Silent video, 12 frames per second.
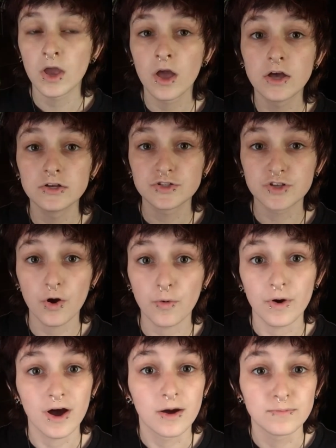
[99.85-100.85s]
So
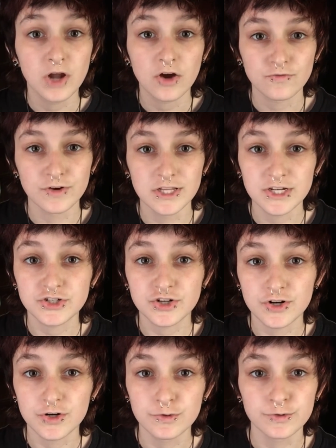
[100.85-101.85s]
I'm not really
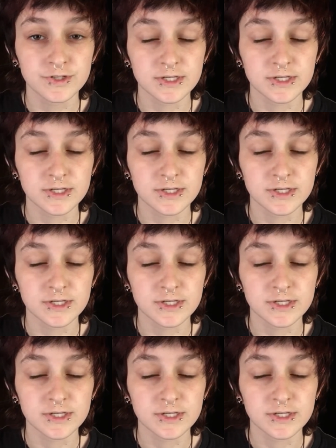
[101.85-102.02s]
sure who's